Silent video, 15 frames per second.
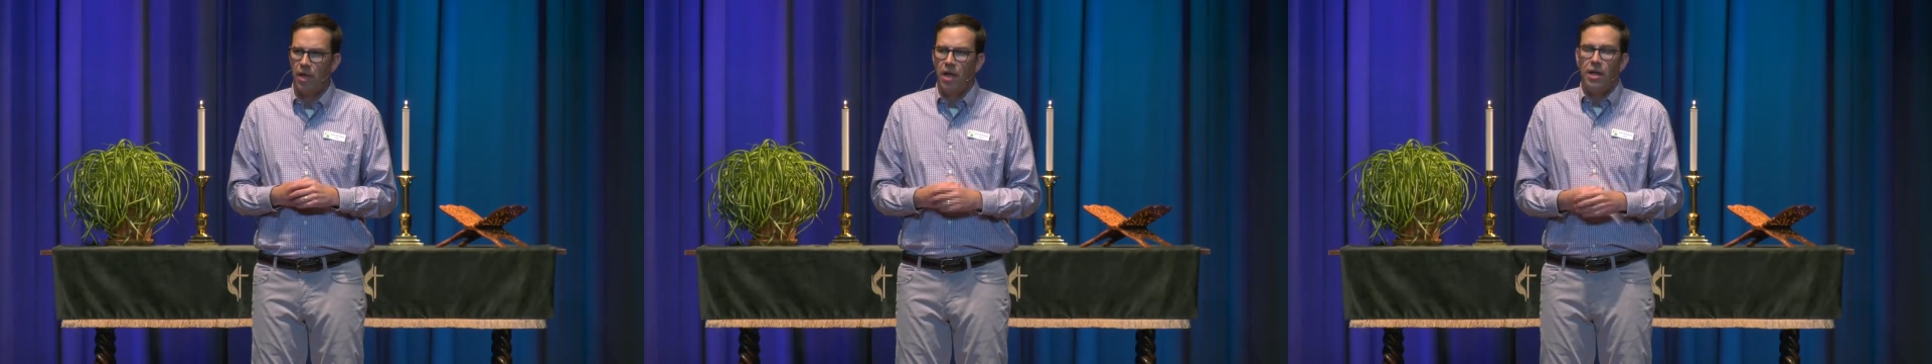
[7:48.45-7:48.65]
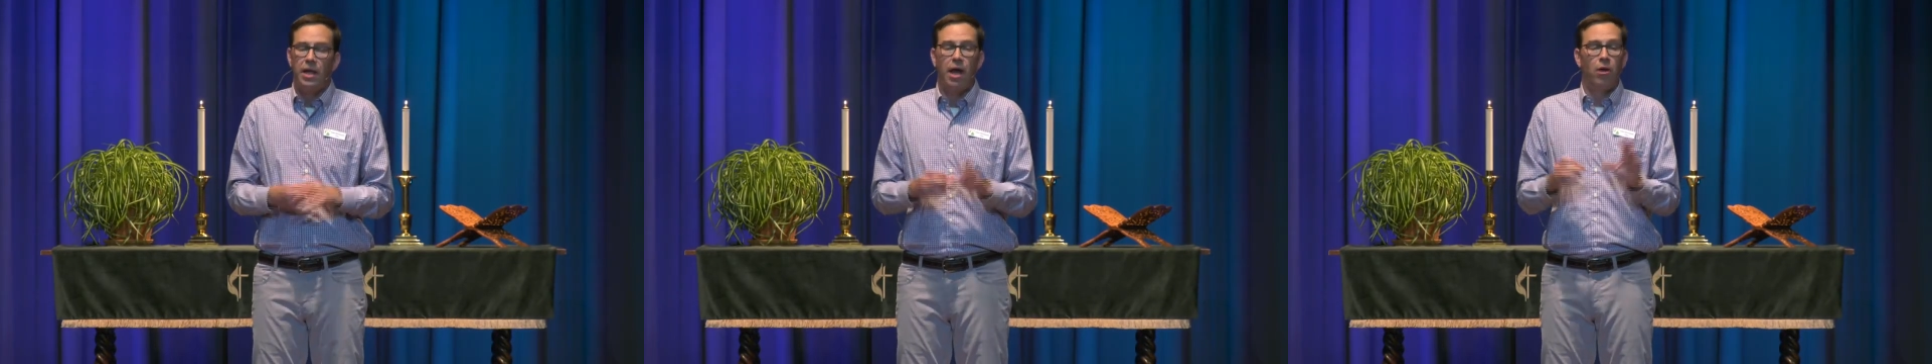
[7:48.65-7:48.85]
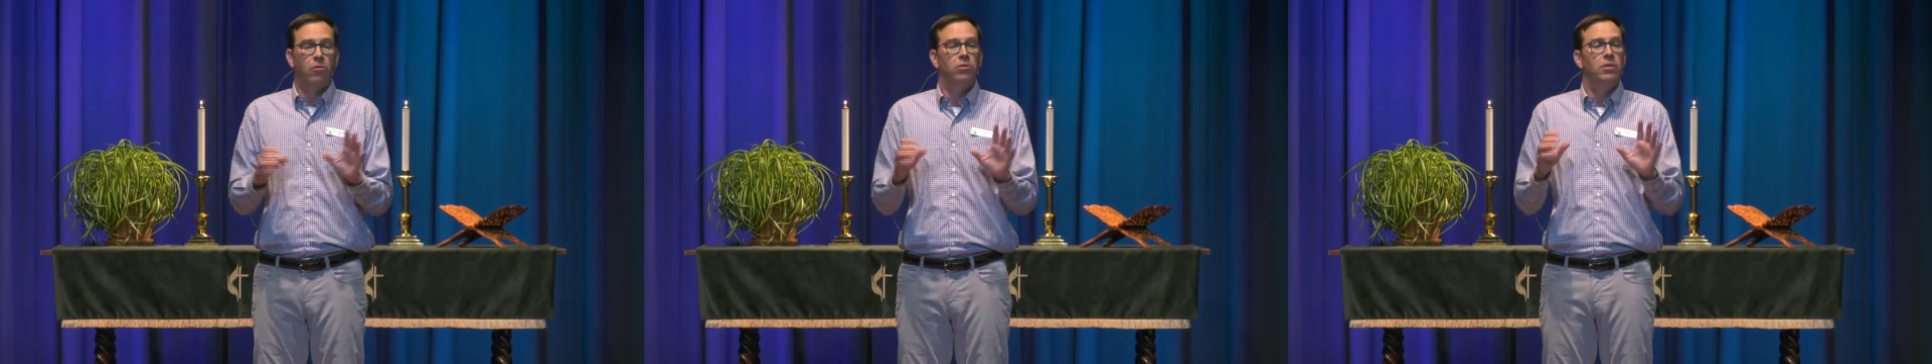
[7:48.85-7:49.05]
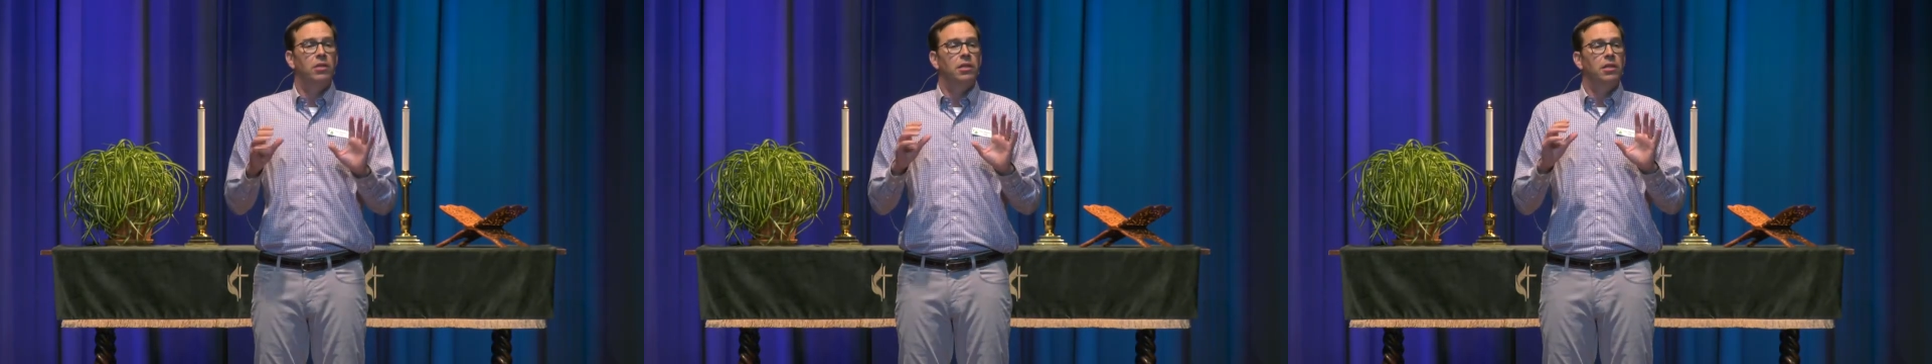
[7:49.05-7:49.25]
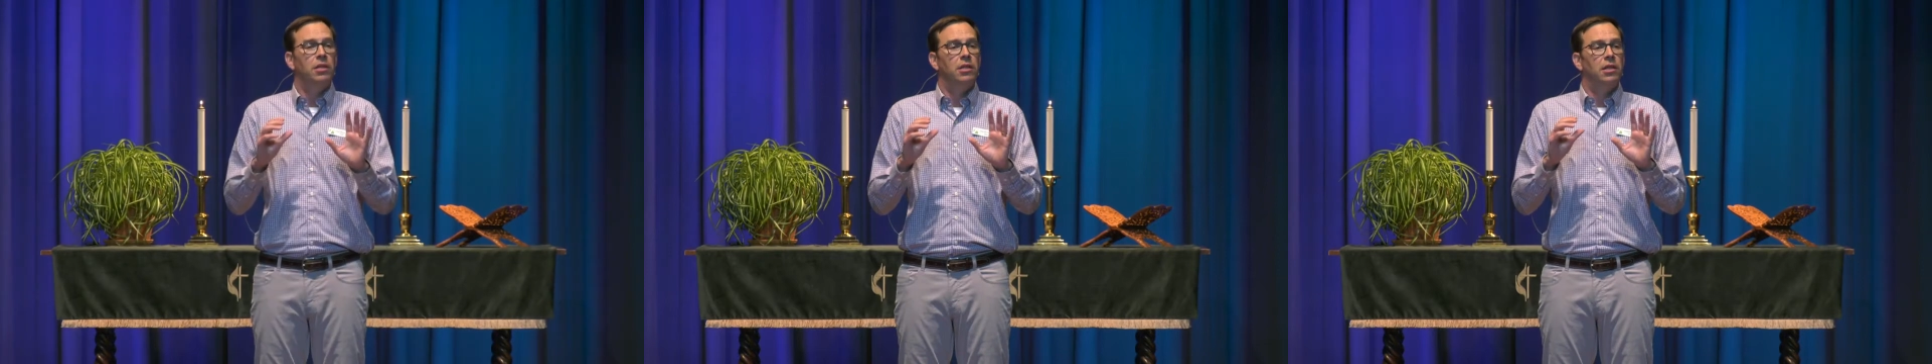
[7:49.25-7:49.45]
Now,
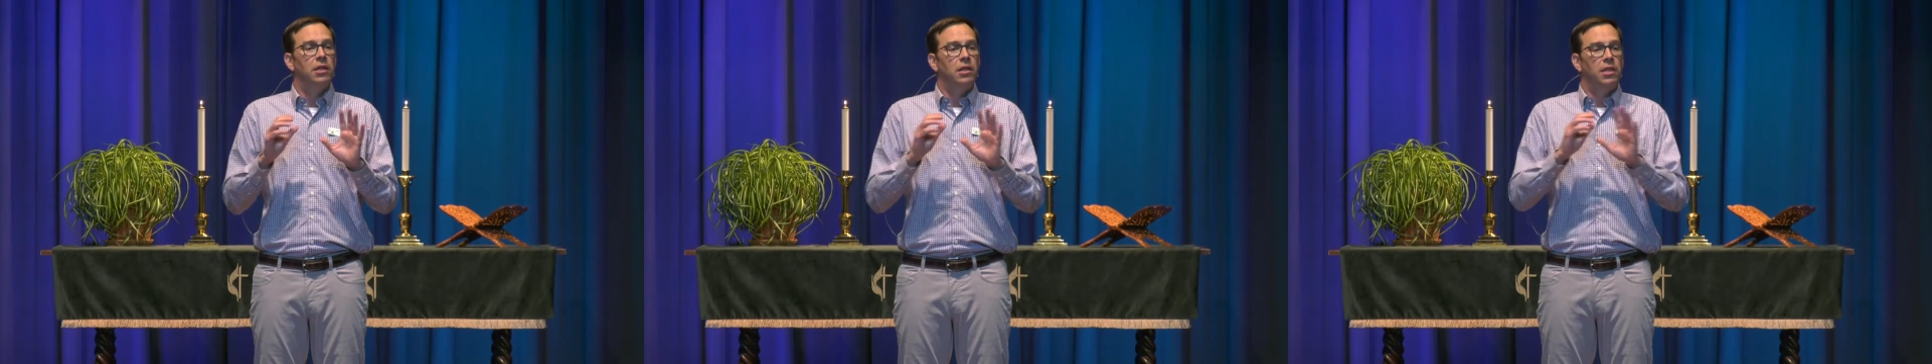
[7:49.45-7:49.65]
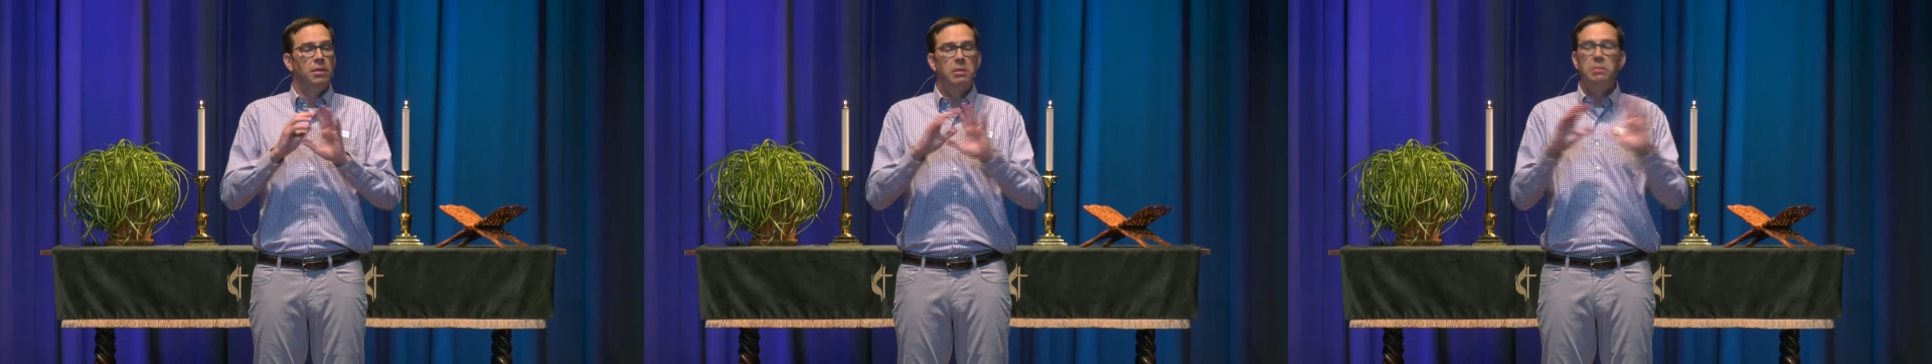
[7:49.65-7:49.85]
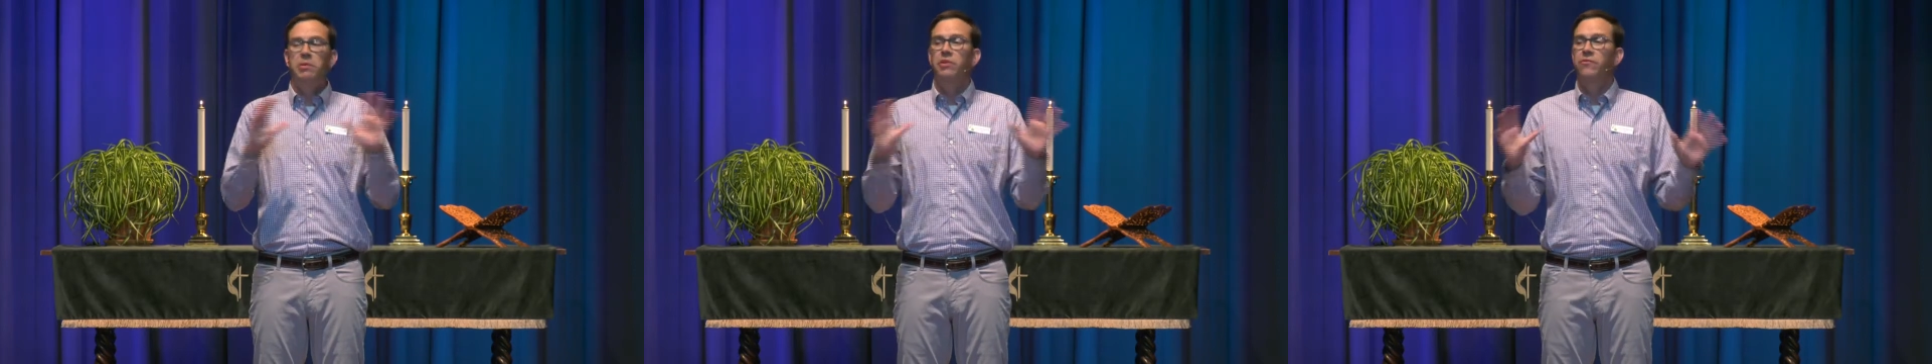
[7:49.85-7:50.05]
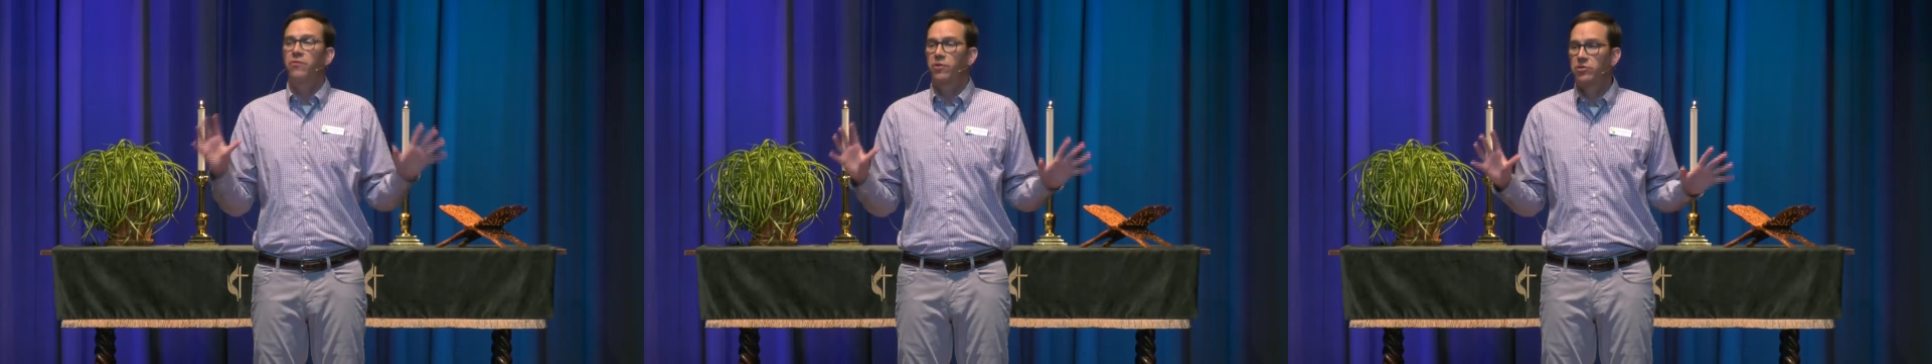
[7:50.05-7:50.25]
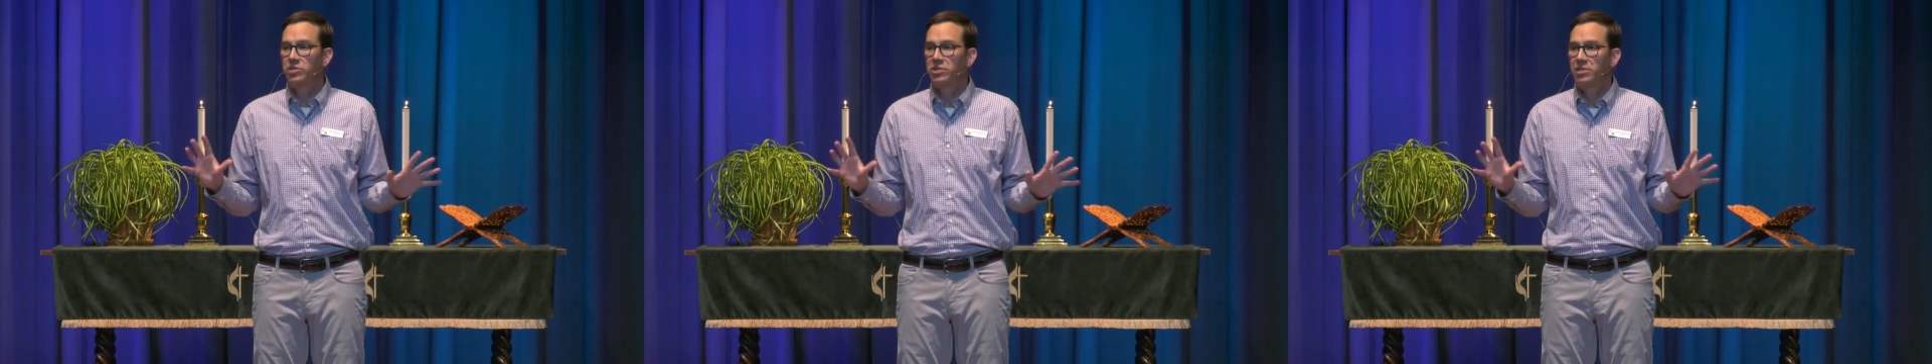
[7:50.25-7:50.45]
let me be the
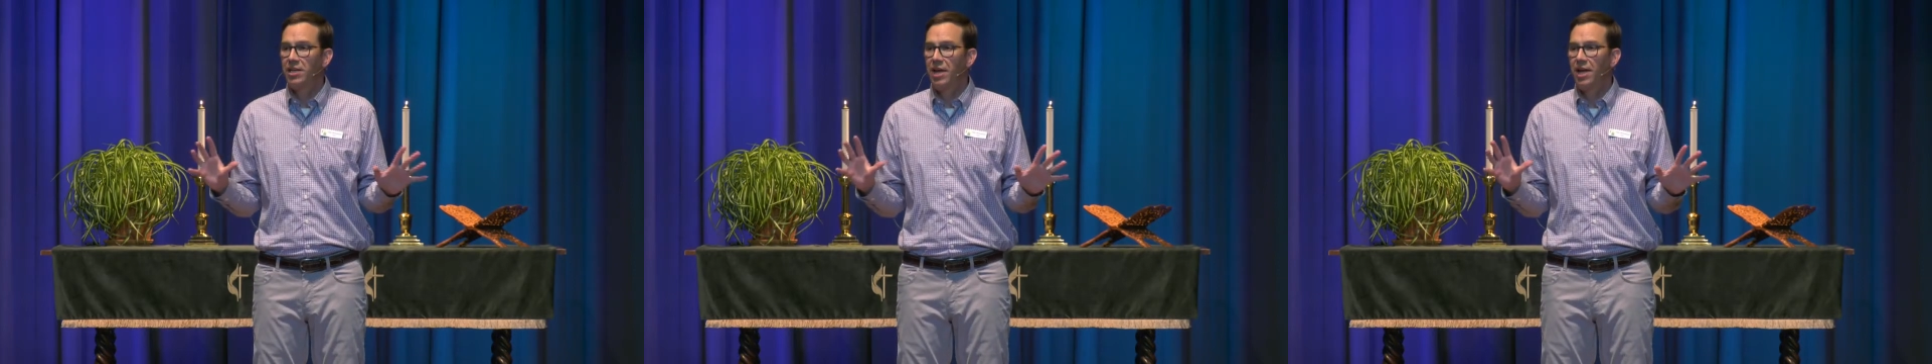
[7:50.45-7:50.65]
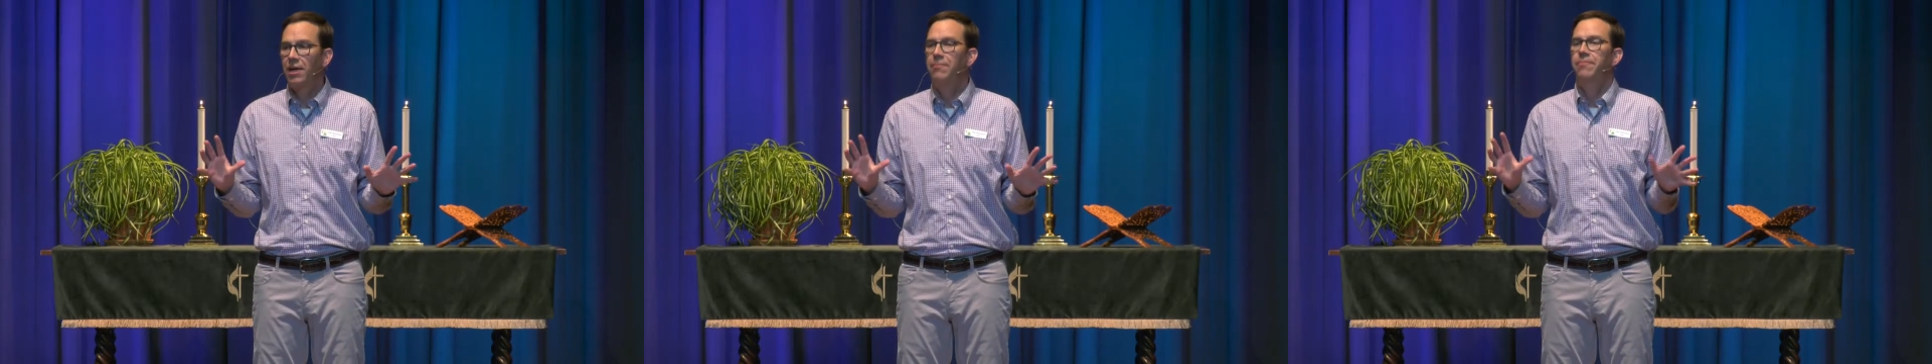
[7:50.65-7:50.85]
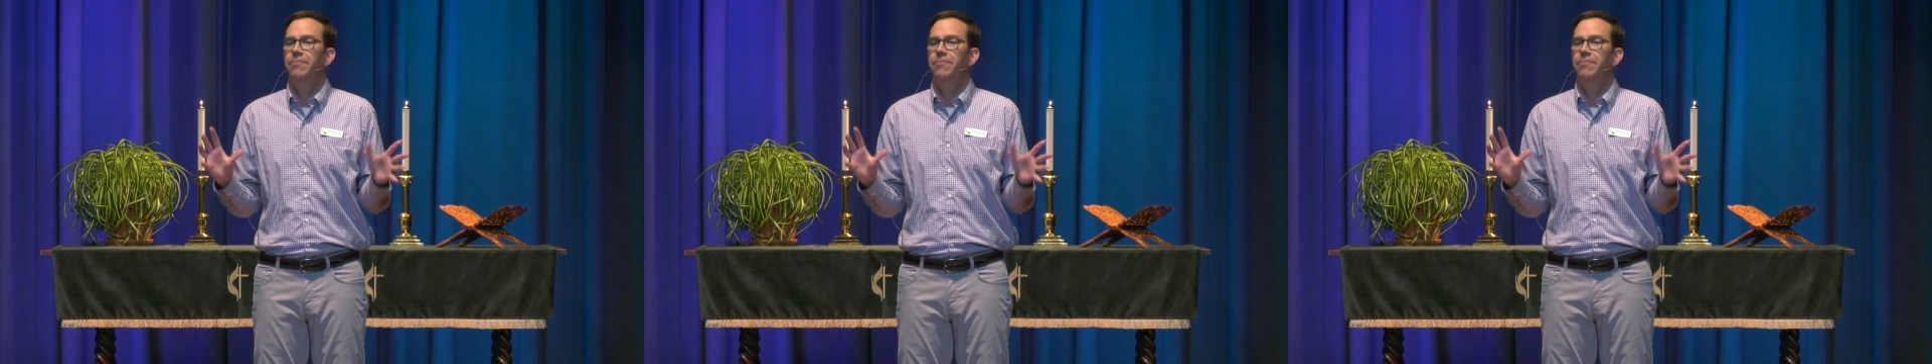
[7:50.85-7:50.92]
first to say,